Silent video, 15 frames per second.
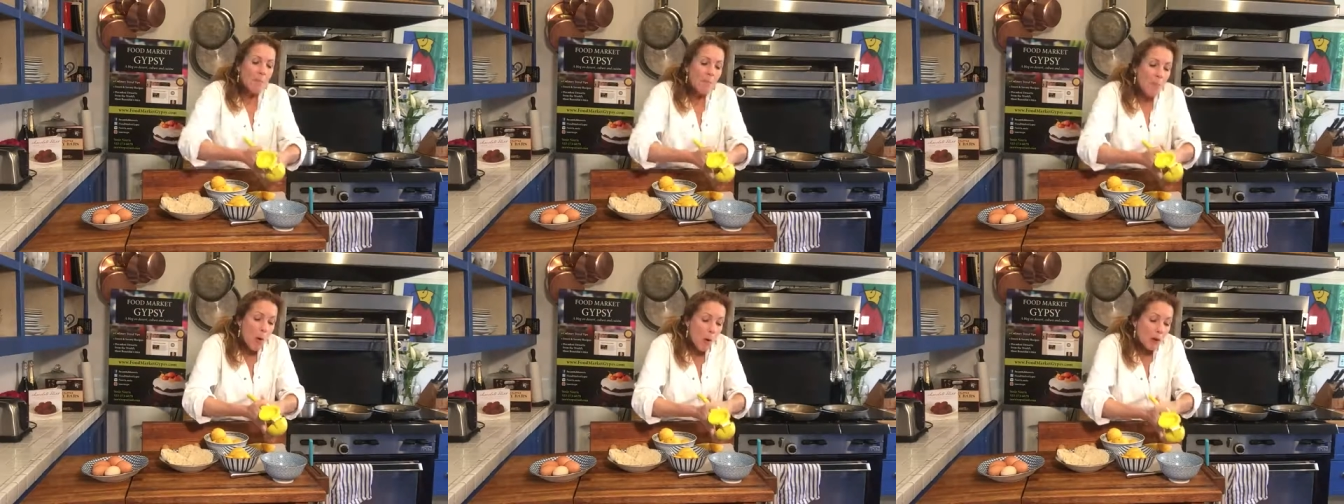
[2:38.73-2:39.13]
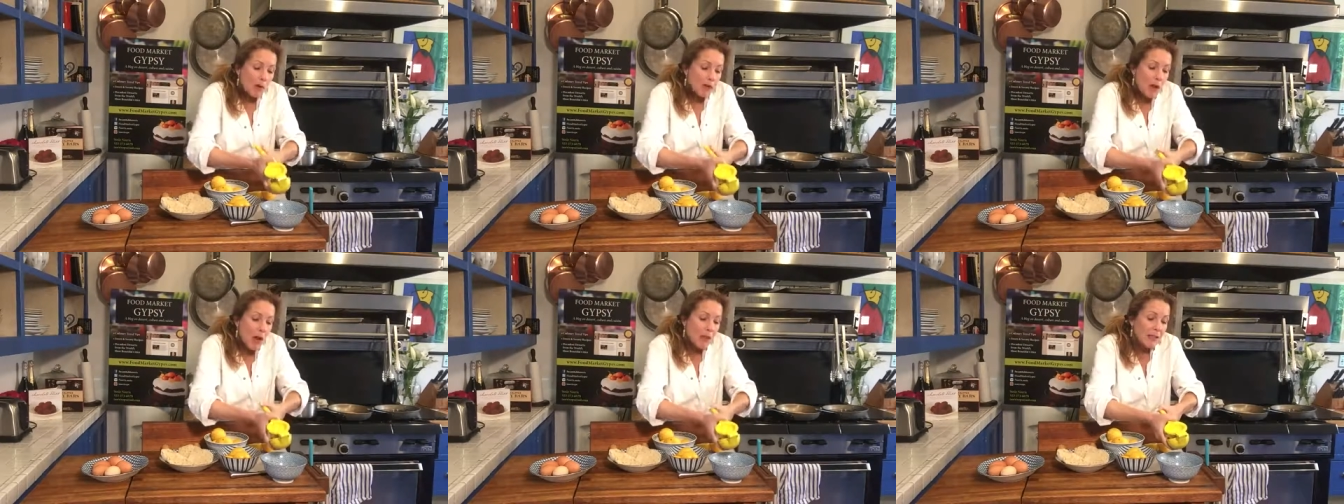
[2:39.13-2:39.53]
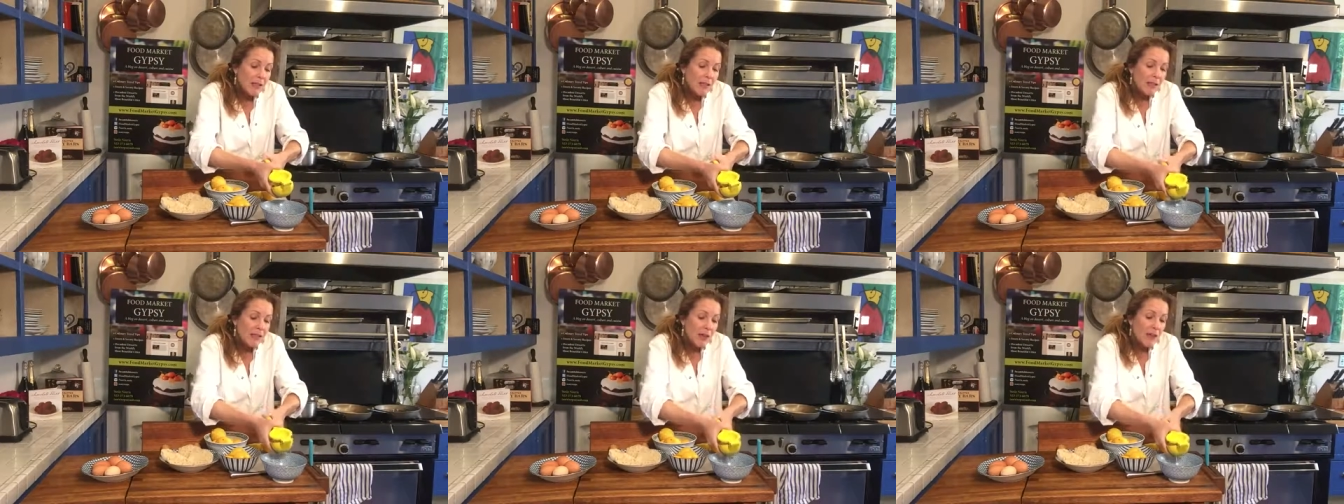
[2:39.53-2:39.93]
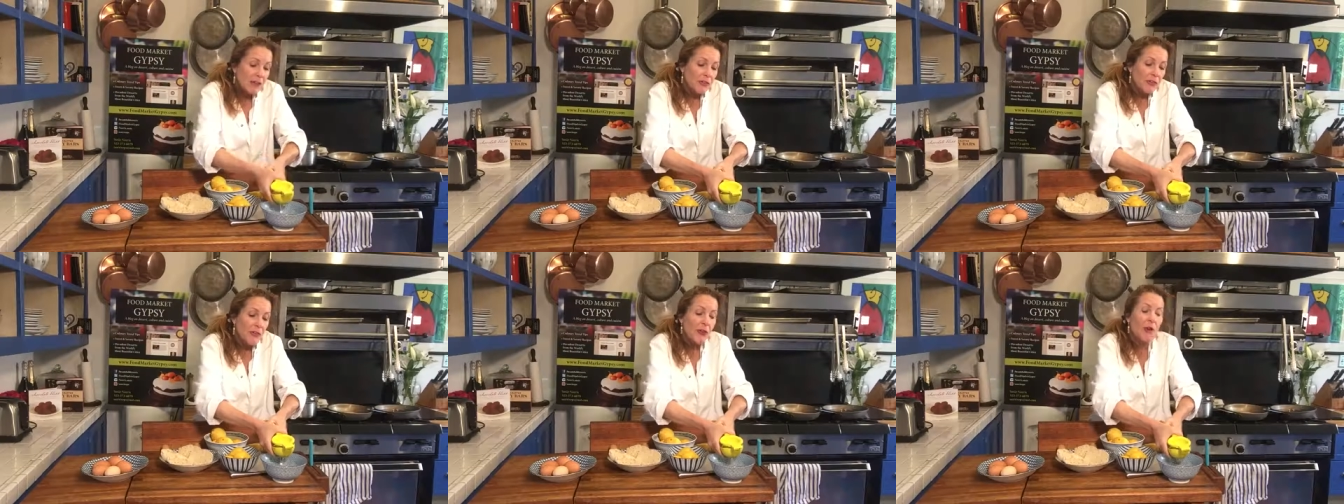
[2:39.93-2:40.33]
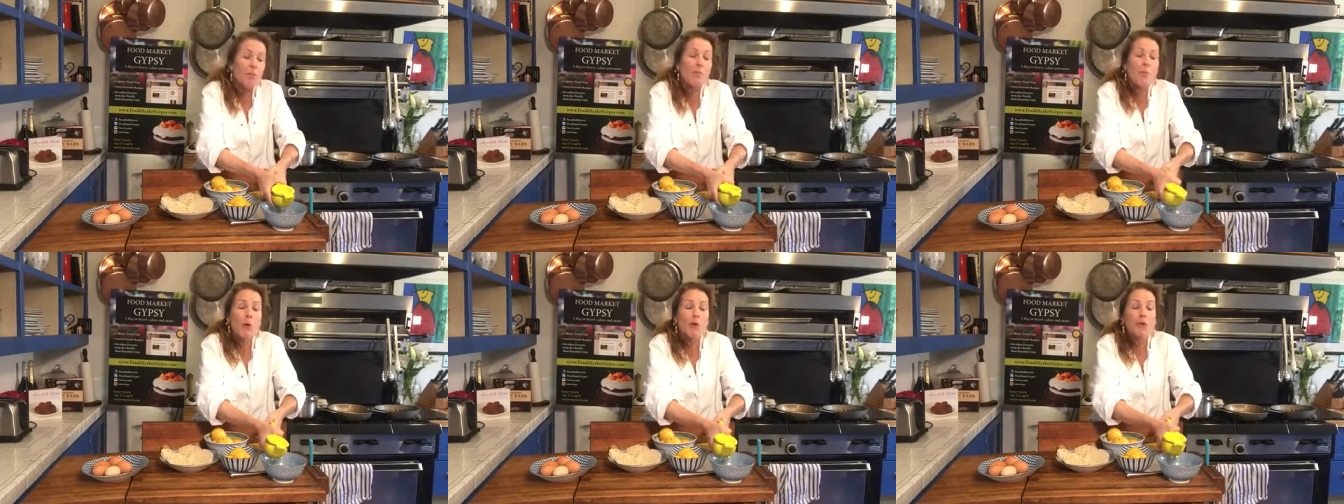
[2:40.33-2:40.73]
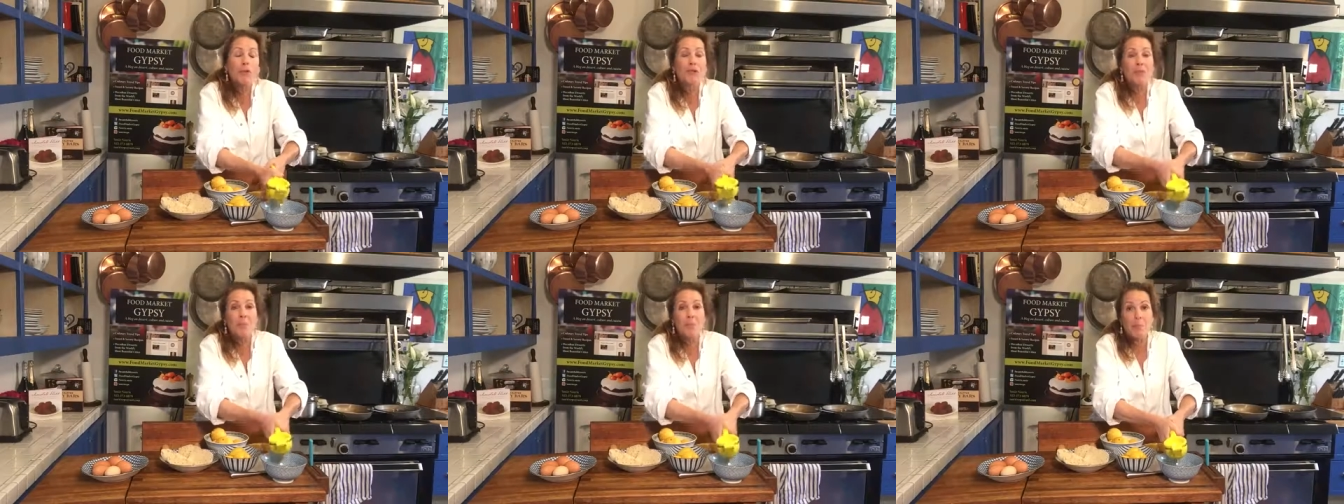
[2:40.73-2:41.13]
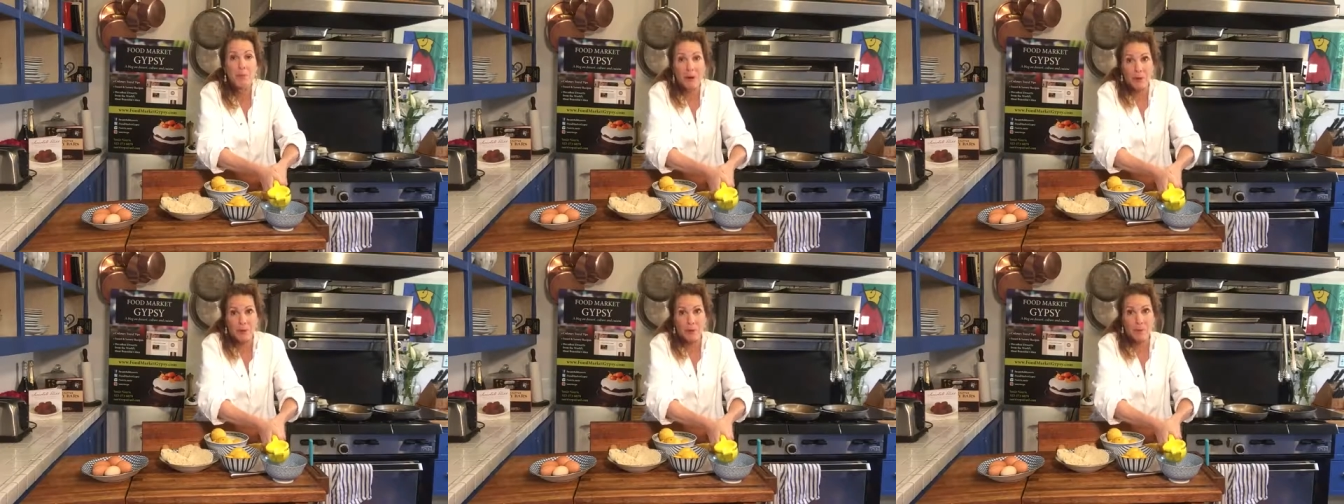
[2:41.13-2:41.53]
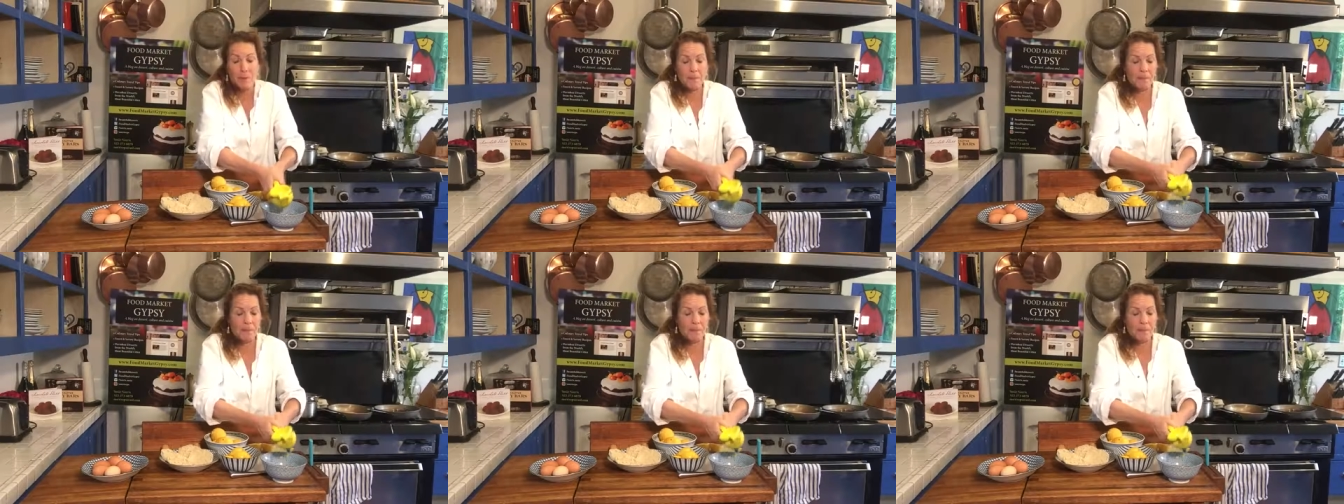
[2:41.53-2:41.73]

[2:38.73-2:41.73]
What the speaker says: Most hollandaise sauces are mostly butter.